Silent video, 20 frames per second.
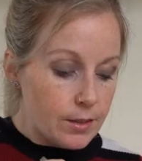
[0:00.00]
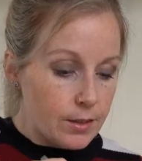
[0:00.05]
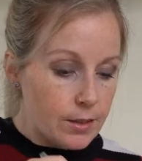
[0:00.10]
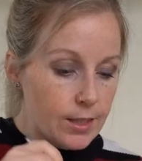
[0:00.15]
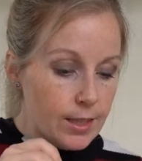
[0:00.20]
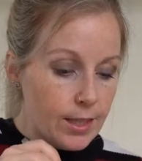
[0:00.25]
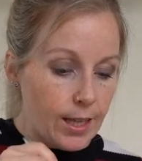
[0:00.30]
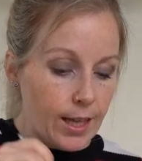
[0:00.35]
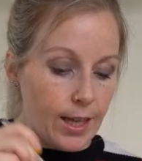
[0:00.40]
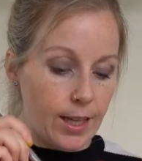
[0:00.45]

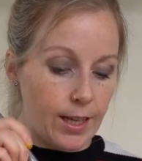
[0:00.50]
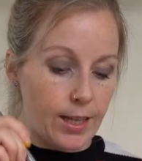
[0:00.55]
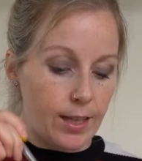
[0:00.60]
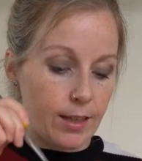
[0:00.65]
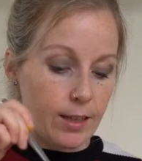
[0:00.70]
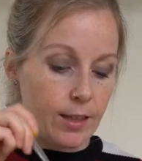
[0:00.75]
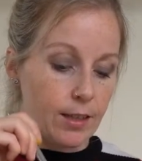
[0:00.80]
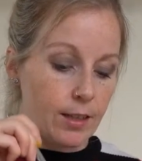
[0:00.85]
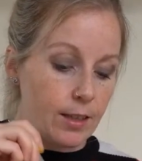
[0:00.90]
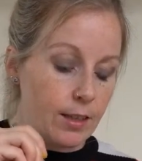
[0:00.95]
Okay,
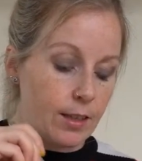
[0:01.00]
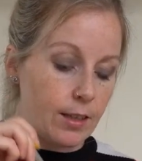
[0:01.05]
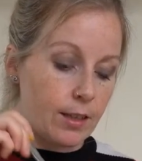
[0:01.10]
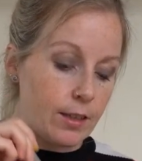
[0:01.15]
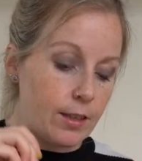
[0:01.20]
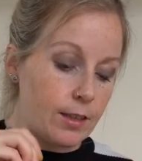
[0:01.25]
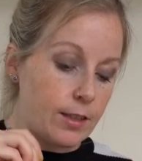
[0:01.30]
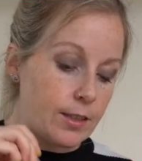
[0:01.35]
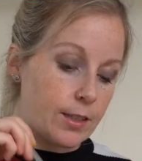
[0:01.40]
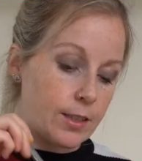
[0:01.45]

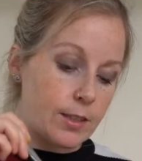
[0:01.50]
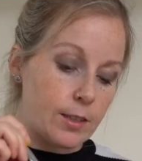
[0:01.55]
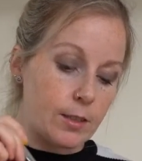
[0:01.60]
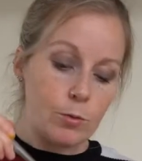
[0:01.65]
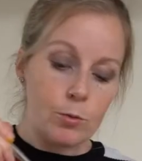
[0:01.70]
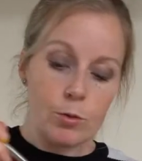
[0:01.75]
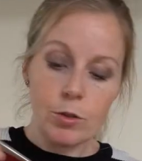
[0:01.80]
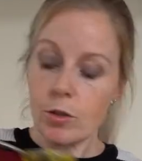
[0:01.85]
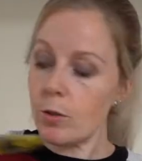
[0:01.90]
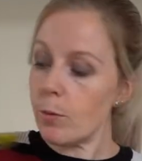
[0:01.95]

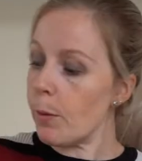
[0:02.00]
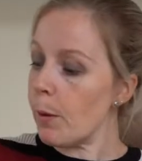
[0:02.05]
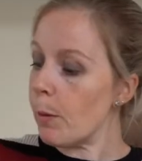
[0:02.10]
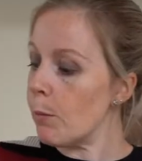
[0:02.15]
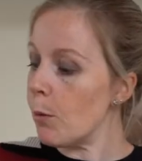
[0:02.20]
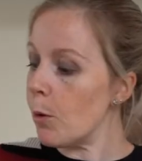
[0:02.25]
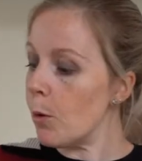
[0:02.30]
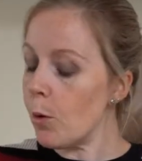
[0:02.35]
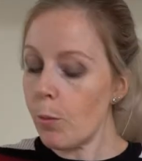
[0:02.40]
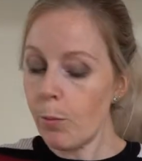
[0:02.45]
do a bit
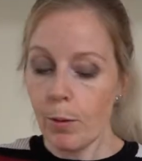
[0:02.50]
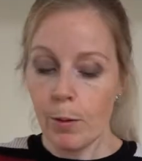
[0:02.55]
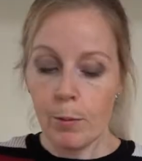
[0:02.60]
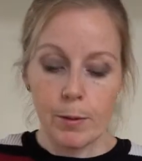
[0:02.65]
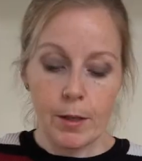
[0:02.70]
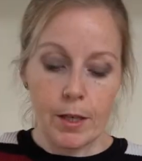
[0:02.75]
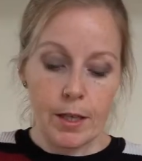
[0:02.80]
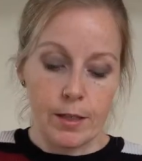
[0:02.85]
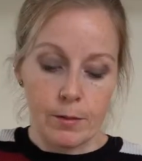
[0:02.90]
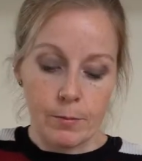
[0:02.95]
more
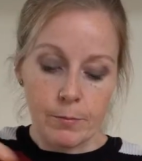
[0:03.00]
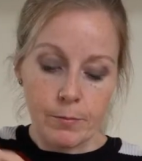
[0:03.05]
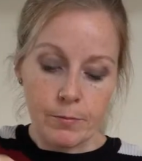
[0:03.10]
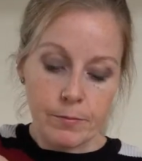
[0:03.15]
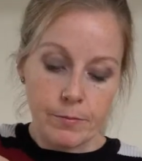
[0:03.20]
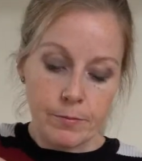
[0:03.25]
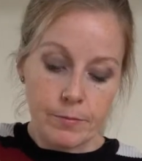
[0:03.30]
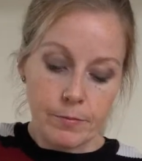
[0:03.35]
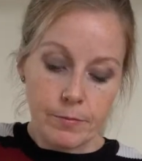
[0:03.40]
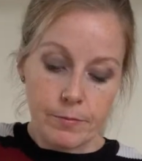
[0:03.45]
pumpkin.
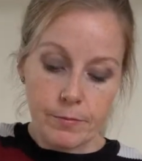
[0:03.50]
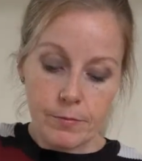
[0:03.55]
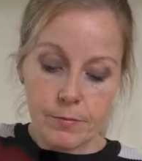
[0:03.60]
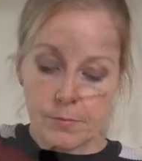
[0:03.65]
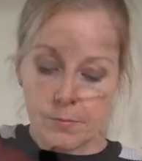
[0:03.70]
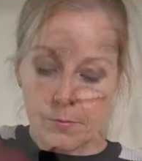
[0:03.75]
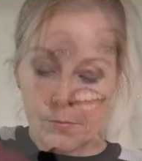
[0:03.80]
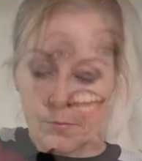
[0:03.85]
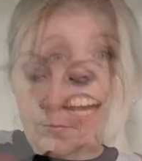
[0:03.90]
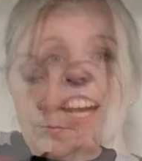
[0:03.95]

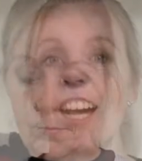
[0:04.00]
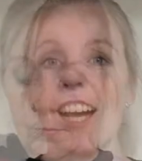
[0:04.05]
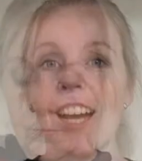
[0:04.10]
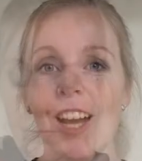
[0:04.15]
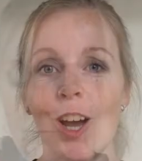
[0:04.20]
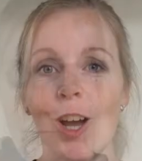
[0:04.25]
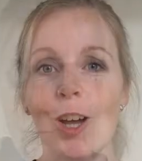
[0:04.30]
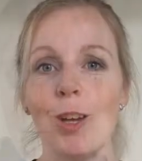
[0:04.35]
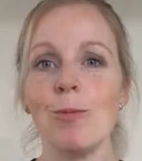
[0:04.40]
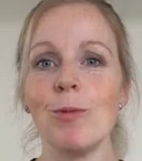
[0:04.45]
I
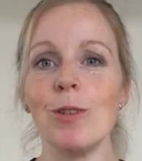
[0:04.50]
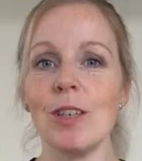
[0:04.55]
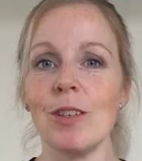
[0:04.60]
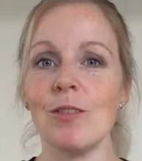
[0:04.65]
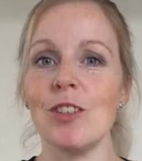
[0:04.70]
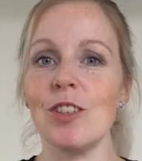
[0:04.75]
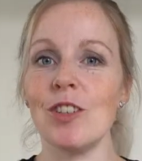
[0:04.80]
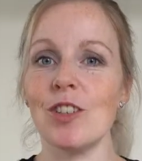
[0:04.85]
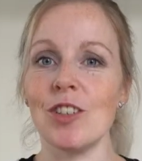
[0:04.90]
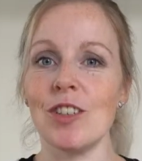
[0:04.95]
hope that you've
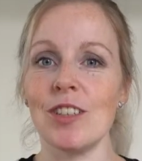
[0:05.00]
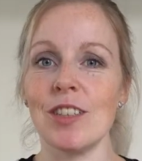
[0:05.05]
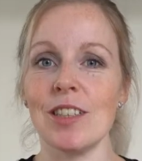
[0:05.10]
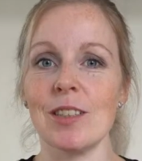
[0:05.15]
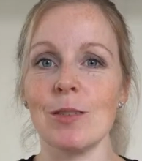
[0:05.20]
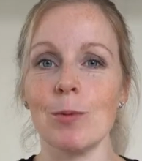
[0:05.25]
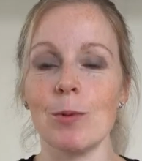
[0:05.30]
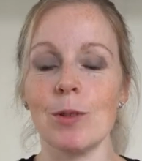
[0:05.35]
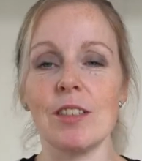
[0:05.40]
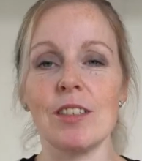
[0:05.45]
enjoyed
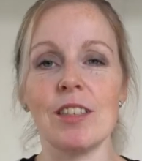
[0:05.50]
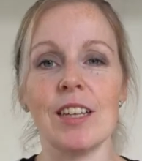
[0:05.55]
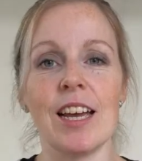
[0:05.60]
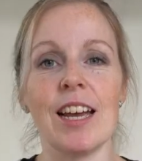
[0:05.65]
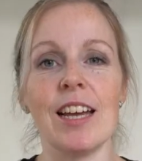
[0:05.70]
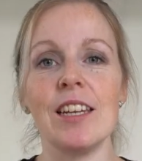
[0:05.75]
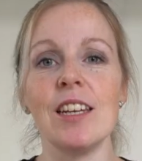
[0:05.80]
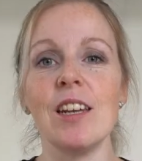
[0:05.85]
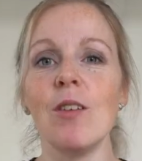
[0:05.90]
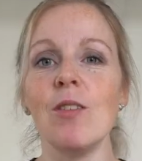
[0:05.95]
this one today.
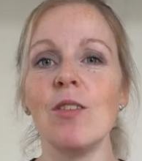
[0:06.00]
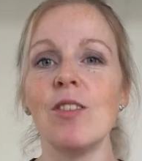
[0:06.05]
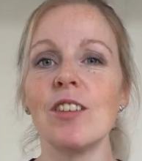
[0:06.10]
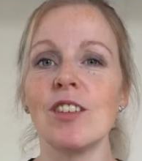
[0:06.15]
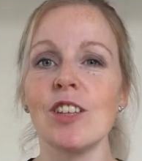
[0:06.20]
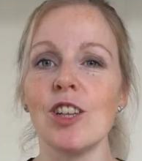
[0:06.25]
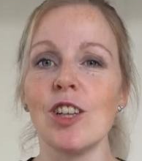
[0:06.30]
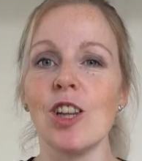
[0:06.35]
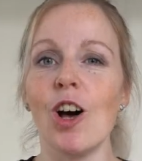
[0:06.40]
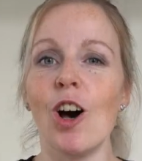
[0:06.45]
I know there's
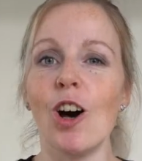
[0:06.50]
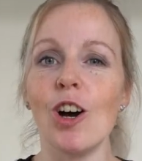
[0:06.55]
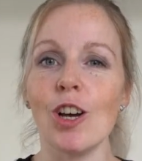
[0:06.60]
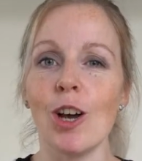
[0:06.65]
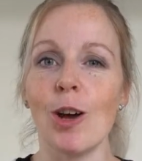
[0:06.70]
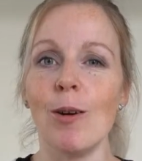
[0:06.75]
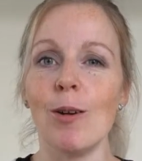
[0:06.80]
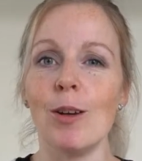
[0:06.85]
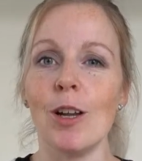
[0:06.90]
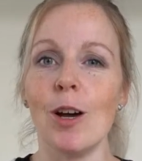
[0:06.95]
a lot
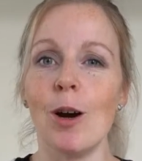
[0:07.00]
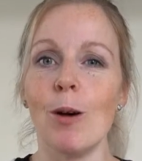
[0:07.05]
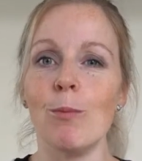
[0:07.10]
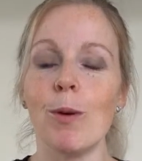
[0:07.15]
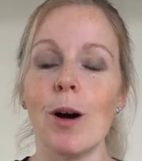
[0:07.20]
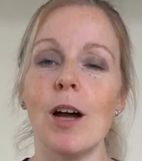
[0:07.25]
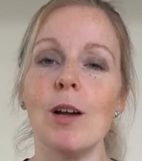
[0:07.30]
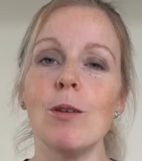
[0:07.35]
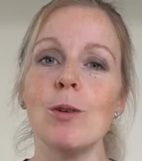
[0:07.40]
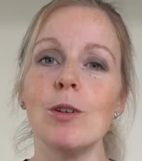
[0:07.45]
going on, but
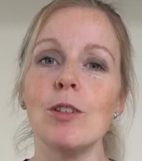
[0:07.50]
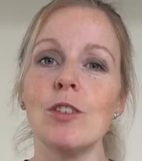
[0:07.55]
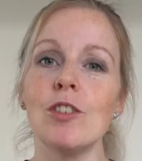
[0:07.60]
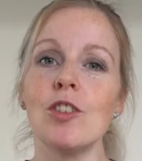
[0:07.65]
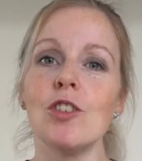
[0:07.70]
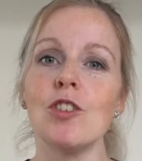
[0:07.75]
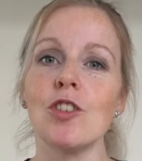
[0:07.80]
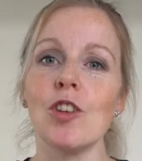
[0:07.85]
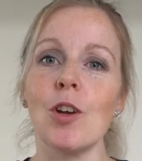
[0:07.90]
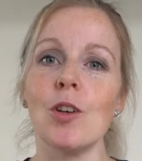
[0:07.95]
I wanted to
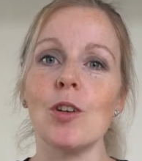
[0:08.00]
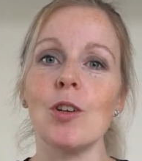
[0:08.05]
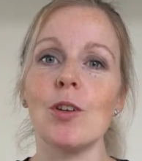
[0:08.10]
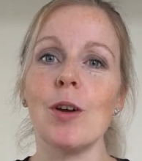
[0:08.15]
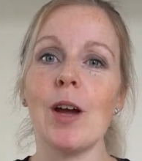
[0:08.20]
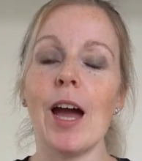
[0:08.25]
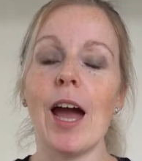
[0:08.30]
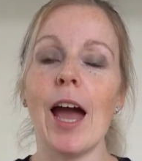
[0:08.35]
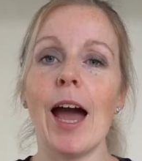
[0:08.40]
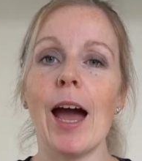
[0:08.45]
show you
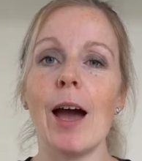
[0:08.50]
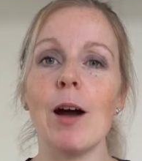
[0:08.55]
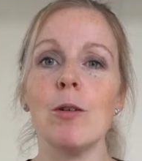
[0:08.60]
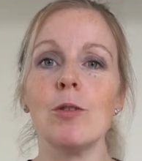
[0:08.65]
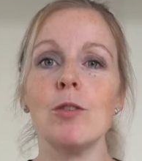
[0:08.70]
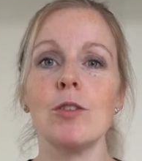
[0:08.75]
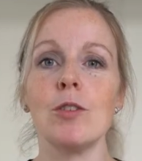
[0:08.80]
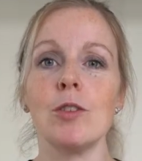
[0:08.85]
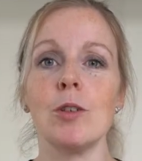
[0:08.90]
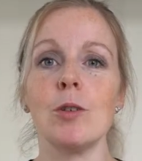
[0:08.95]
how
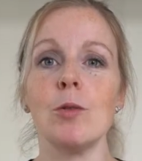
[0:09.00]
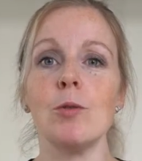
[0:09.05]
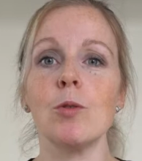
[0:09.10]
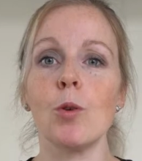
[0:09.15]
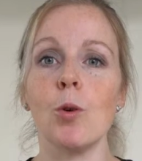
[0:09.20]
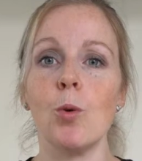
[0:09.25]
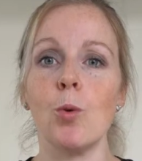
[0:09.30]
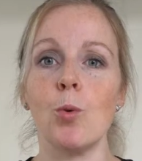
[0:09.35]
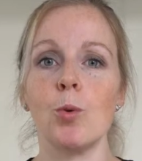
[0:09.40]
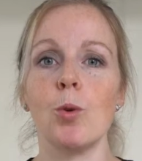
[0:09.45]
to use
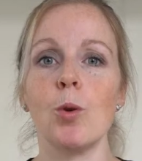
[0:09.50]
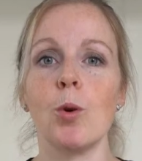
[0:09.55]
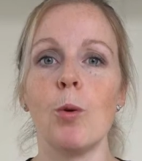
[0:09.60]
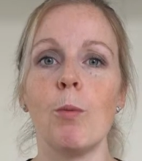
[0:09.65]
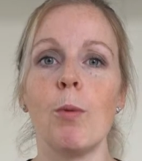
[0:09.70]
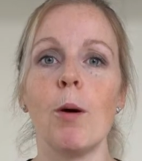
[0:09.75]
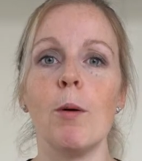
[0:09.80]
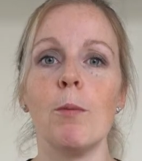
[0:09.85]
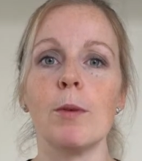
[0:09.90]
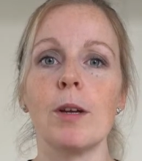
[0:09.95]
all your
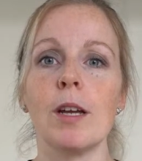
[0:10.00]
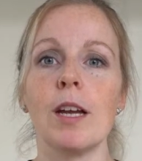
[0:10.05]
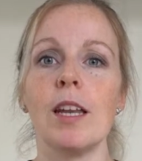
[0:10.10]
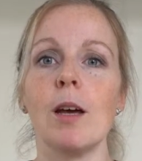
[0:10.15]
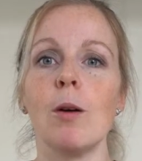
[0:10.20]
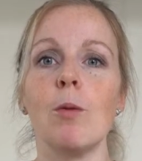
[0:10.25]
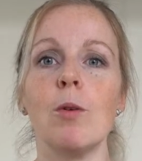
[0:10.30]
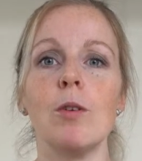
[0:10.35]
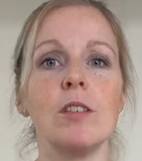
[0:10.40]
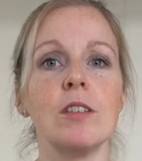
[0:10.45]
pumpkin.
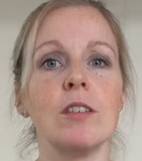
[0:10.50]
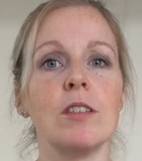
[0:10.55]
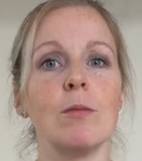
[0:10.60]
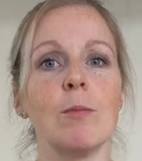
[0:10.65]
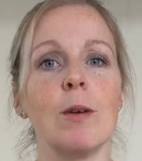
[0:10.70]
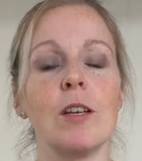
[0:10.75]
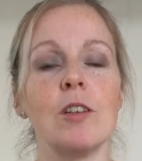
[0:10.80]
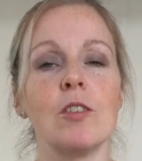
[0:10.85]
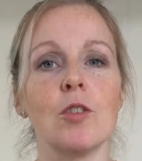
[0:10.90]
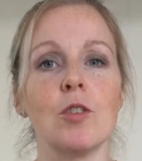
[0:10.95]
I wanted to
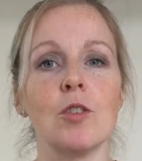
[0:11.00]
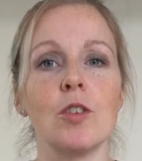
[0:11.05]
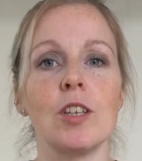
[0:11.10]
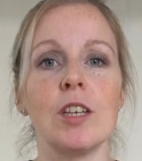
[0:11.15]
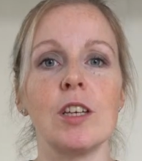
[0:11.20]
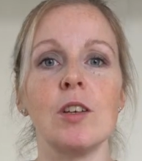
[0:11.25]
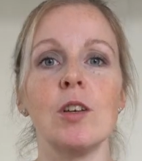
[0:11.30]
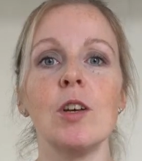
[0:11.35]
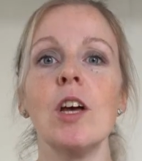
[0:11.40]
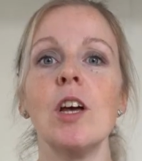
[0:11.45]
make sure that
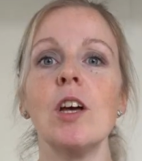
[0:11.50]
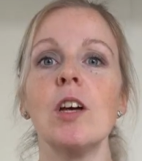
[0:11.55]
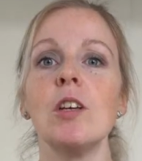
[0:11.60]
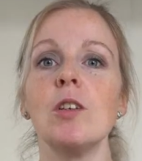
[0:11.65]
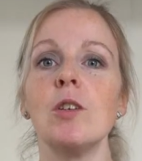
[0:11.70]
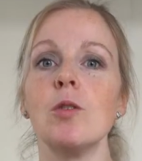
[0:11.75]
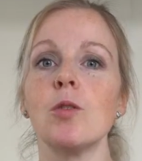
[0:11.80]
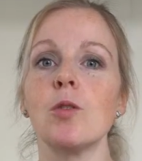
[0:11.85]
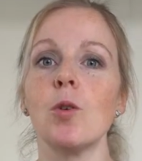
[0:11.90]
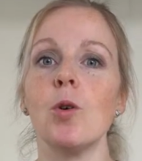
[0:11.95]

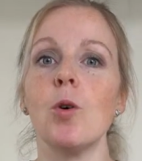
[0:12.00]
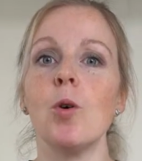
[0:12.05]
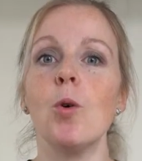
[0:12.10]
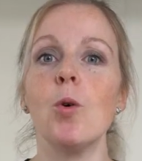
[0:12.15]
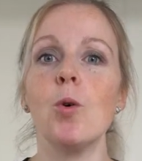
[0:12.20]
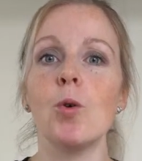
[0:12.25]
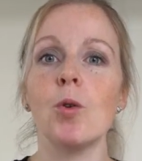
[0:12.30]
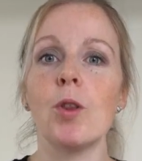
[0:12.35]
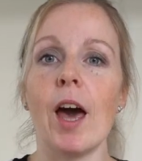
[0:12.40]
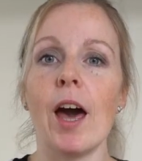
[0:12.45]
you saw
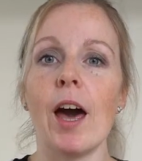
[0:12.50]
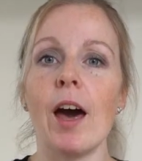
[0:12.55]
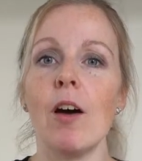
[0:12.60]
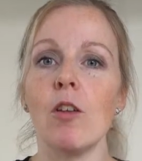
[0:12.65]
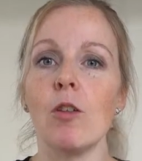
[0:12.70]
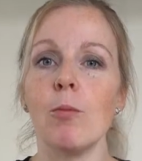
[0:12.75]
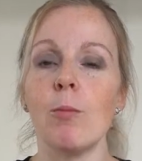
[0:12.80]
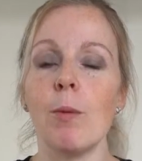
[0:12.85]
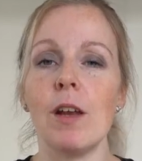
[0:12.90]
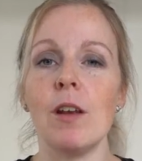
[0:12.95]
all the
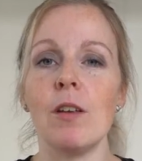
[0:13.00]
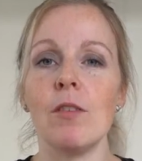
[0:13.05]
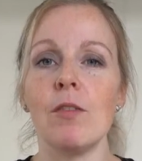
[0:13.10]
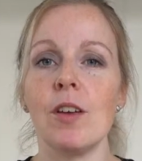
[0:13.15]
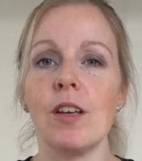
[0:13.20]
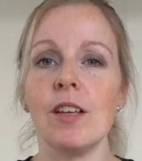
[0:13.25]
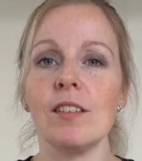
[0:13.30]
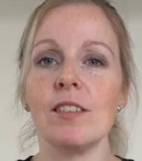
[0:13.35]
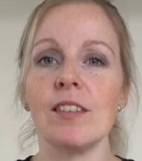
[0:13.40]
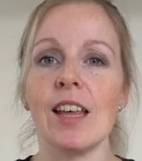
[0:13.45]
health
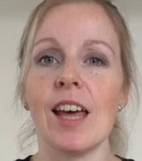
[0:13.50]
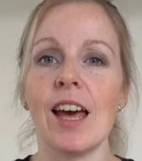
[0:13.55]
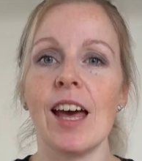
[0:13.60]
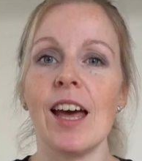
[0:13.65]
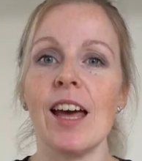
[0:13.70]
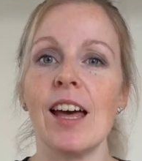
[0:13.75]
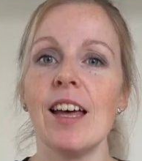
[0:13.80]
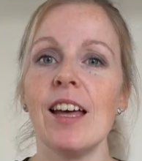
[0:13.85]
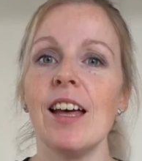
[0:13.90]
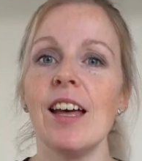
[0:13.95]
benefits there,